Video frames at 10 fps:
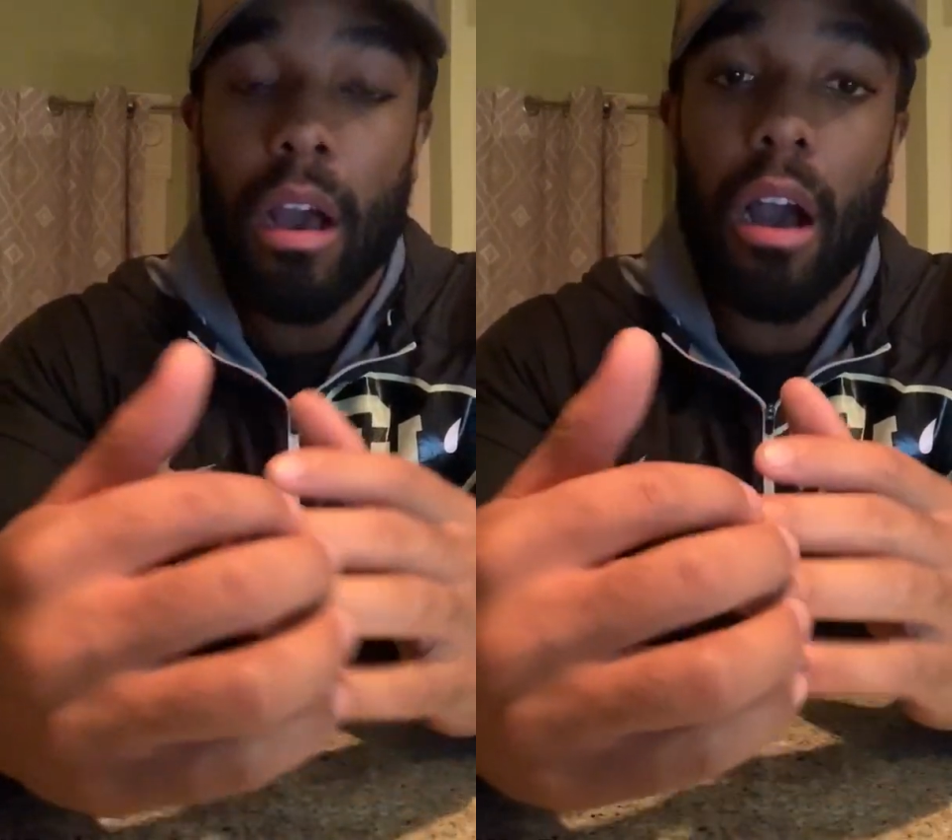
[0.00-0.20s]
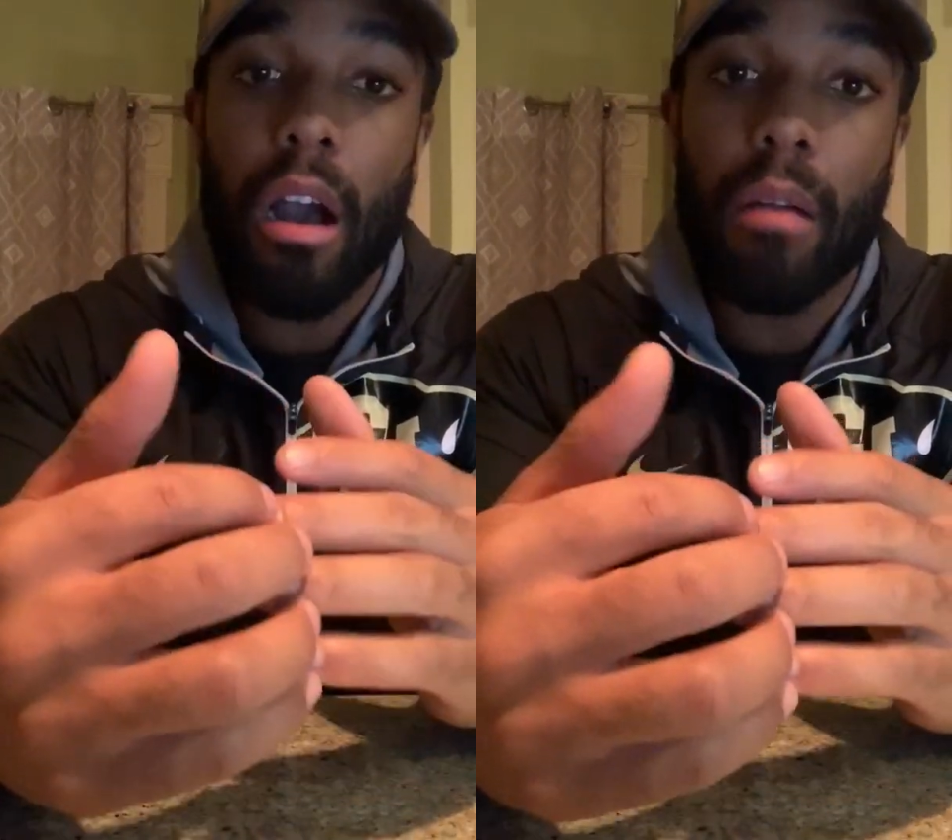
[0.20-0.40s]

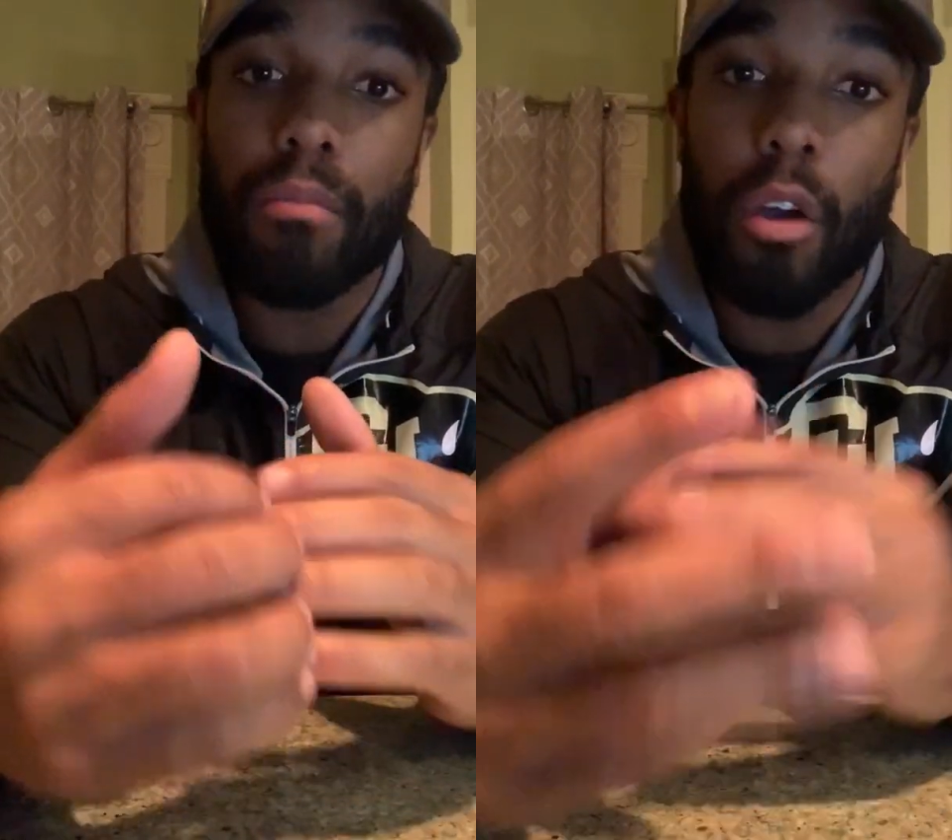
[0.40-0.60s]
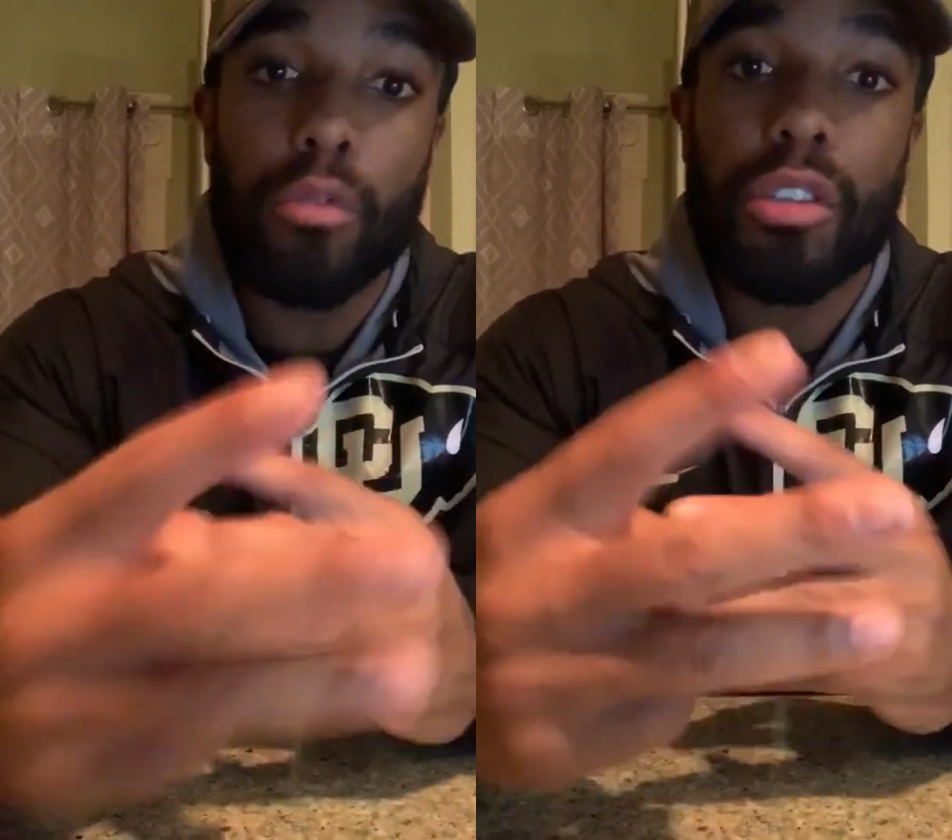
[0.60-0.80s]

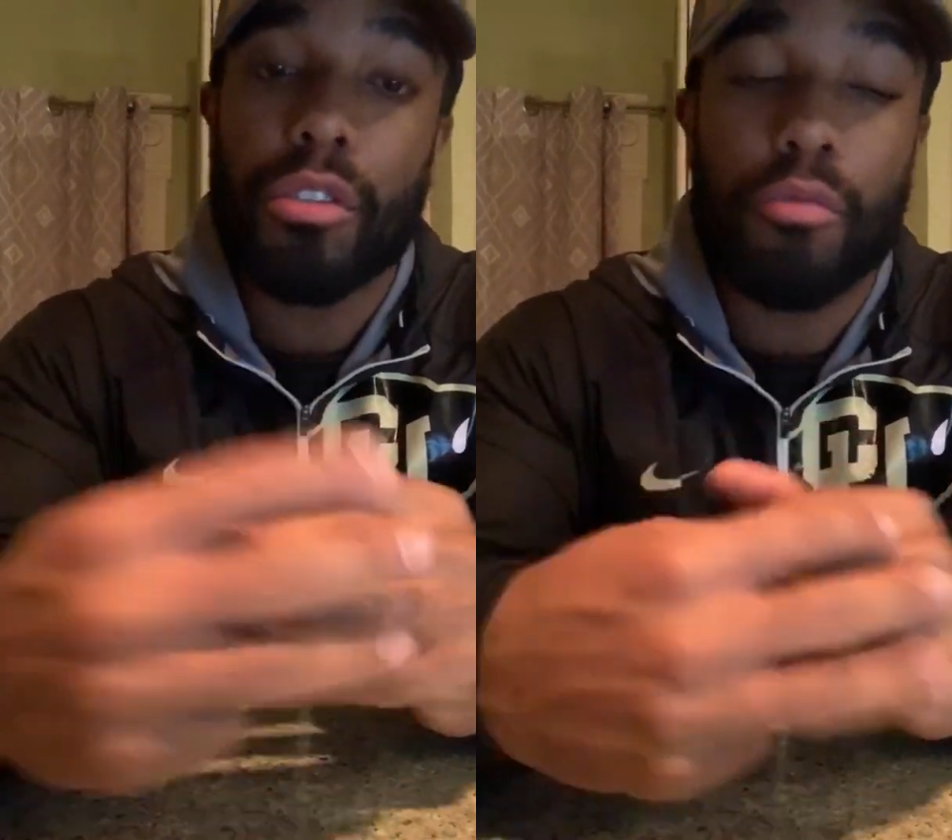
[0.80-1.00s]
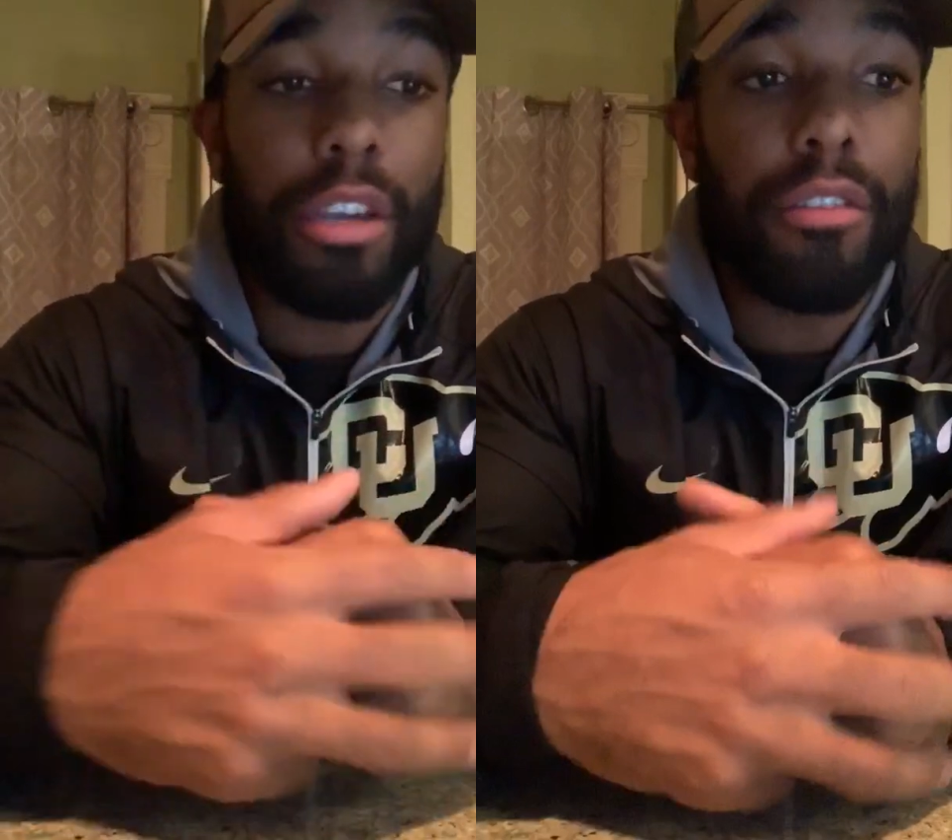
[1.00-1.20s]
Those
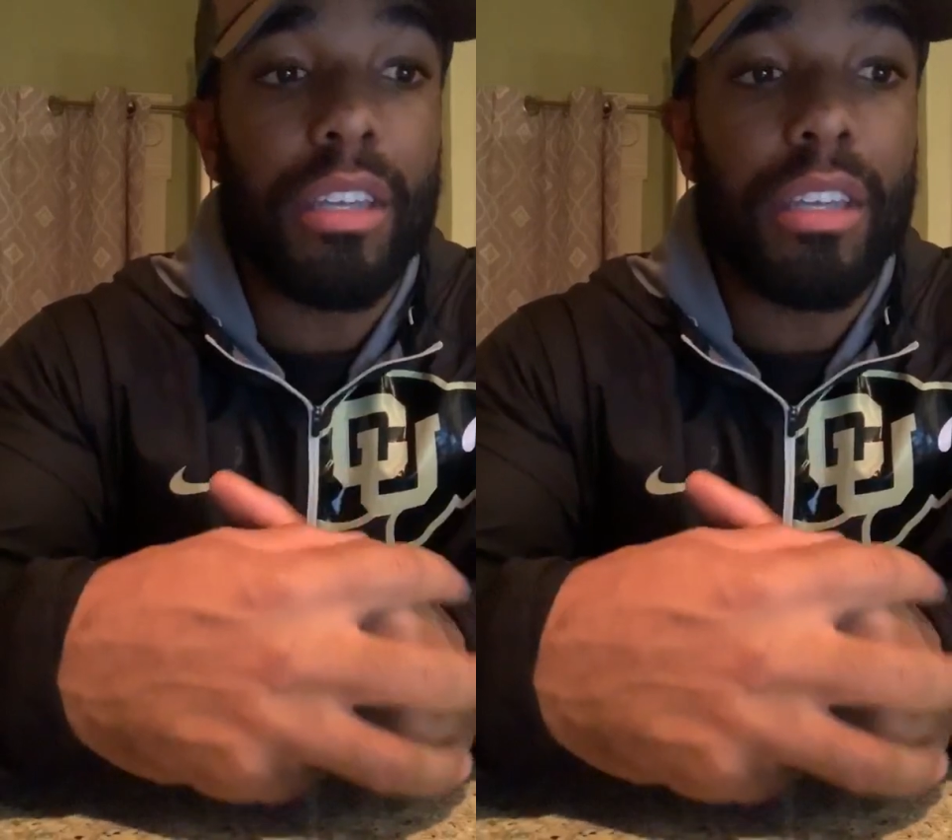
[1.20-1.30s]
three are